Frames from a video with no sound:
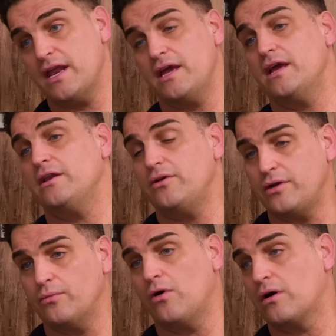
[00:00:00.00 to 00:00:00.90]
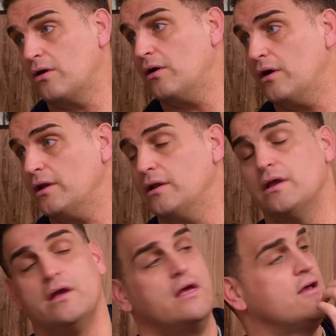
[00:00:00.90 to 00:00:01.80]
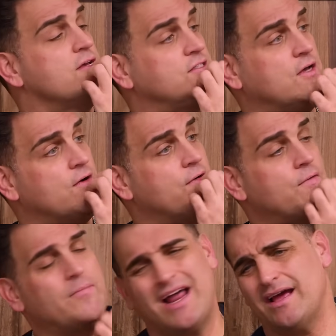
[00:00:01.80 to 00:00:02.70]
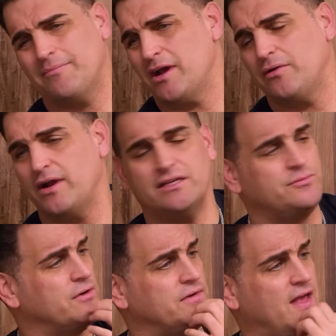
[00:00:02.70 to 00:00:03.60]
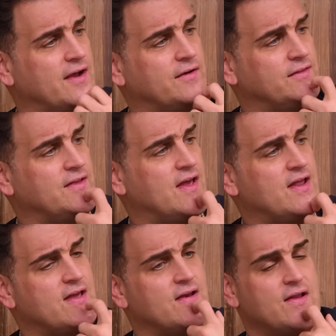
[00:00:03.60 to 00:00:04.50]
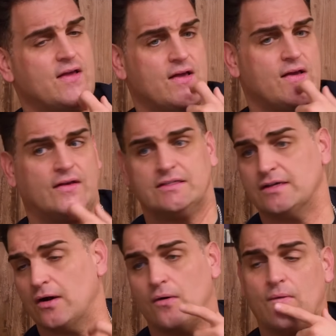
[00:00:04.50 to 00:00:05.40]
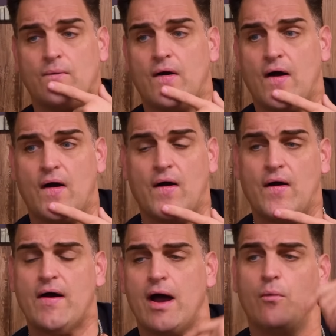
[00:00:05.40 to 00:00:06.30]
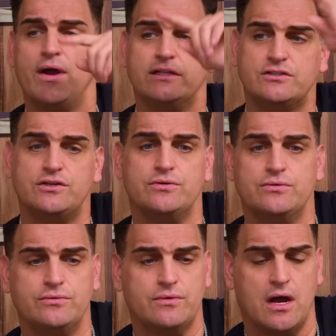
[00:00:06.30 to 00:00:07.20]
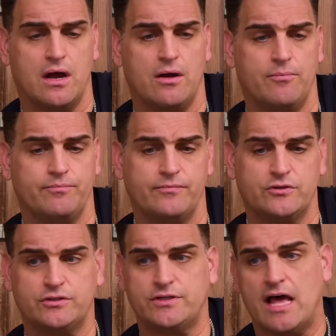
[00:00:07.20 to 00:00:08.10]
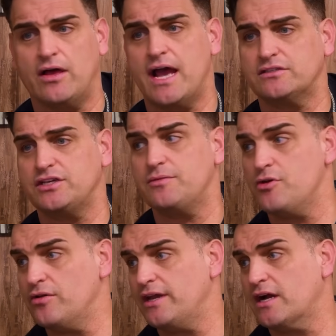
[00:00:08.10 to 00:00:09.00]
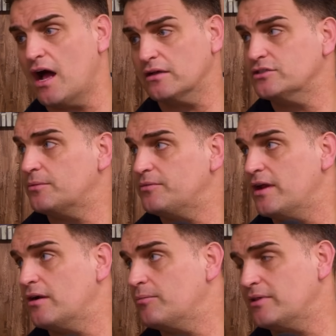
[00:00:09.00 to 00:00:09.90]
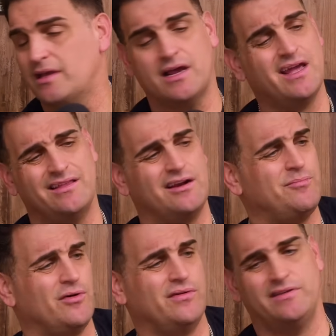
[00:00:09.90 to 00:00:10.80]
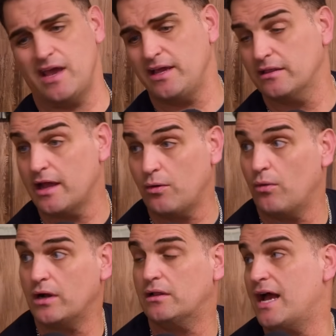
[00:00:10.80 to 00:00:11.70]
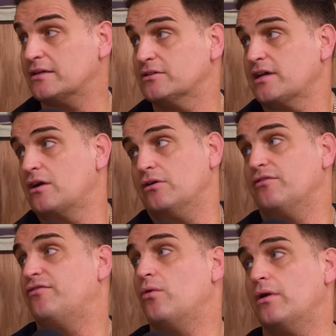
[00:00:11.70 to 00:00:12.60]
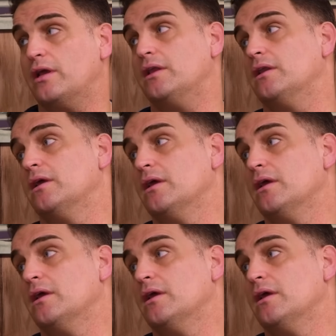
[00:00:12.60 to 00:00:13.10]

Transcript: get in, you can walk on. So, but my grades weren't that good to get in. So I went to Tallahassee Community College up there, but then I ended up only taking like one class because I couldn't afford it.